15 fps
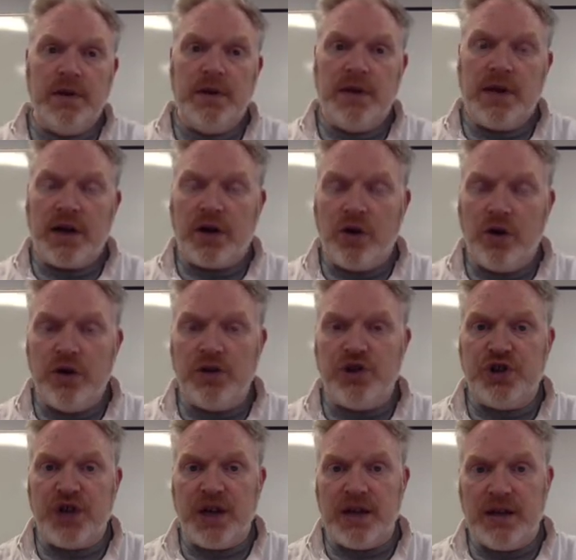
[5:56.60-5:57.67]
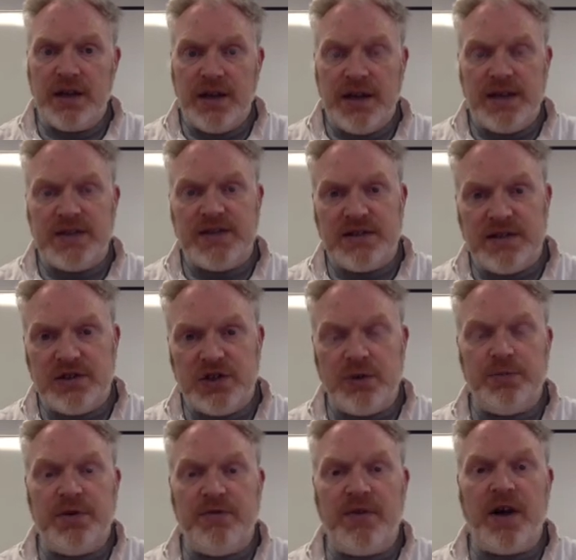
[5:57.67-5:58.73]
That coiled shell is
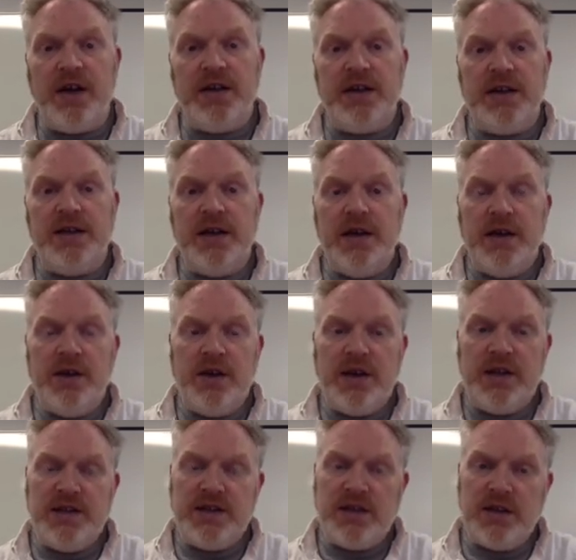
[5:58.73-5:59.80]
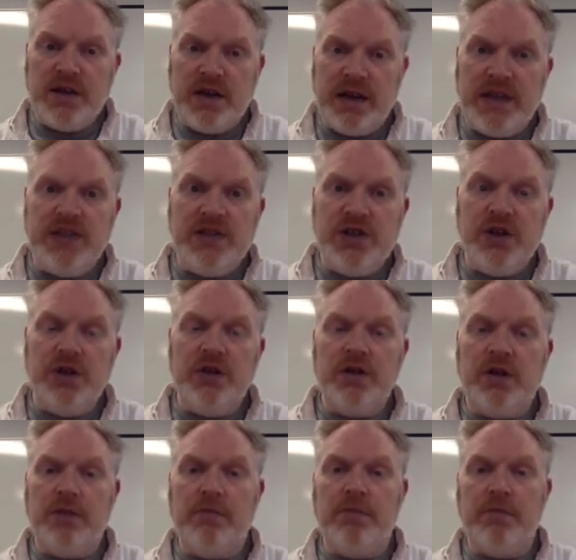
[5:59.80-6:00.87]
subdivided into internal
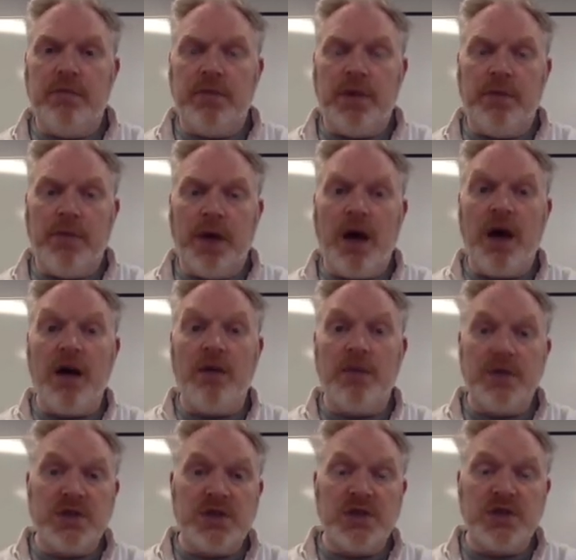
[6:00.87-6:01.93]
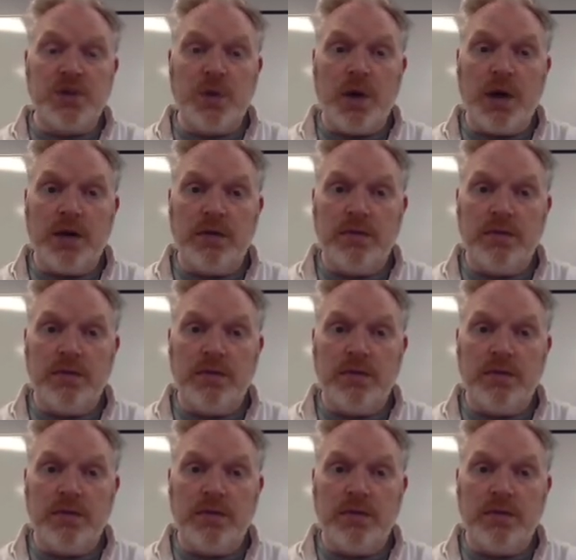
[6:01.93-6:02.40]
compartments as well.